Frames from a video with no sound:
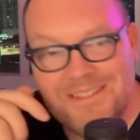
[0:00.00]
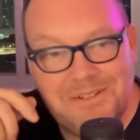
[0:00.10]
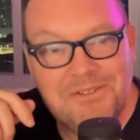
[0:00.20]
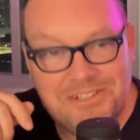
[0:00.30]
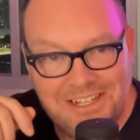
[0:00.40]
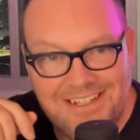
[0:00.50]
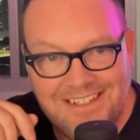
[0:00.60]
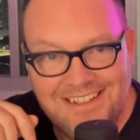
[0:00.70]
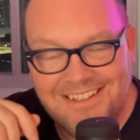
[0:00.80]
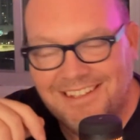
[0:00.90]
little shit,
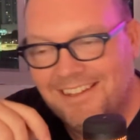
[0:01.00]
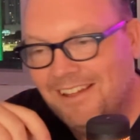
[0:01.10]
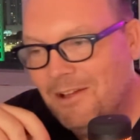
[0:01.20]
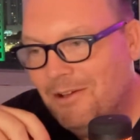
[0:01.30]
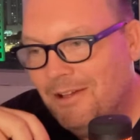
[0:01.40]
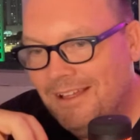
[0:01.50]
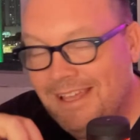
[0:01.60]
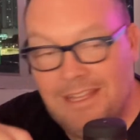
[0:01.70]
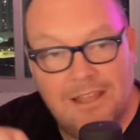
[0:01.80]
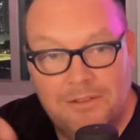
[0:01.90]

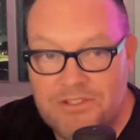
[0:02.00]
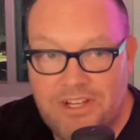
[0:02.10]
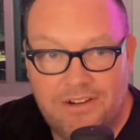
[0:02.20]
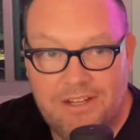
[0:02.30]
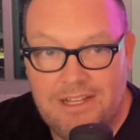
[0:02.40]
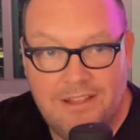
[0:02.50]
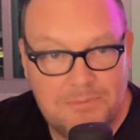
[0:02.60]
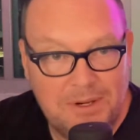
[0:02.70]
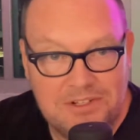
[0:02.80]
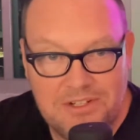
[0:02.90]
he loves cherry. He loves
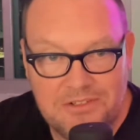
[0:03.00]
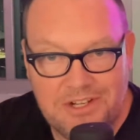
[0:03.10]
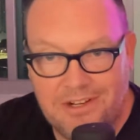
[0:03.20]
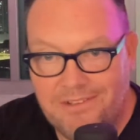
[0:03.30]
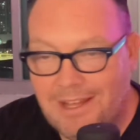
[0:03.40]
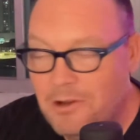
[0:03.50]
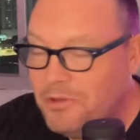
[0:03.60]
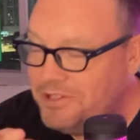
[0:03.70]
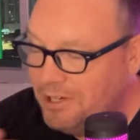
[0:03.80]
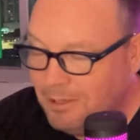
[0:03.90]
maraschino cherries. I know
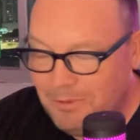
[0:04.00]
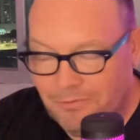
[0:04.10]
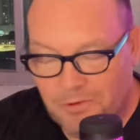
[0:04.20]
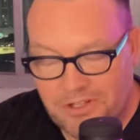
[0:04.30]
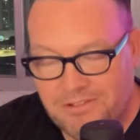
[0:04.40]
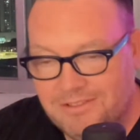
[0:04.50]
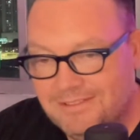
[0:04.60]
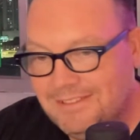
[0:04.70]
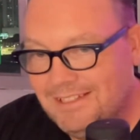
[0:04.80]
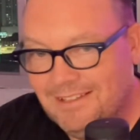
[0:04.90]
they're terrible for you
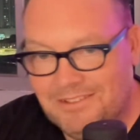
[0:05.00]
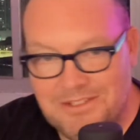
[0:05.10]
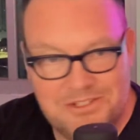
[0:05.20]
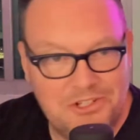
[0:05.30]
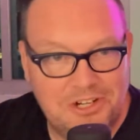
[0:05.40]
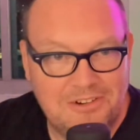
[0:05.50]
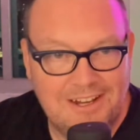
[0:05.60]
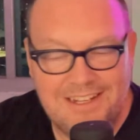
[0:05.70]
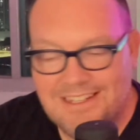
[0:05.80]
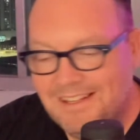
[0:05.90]
because they're just sugar, right?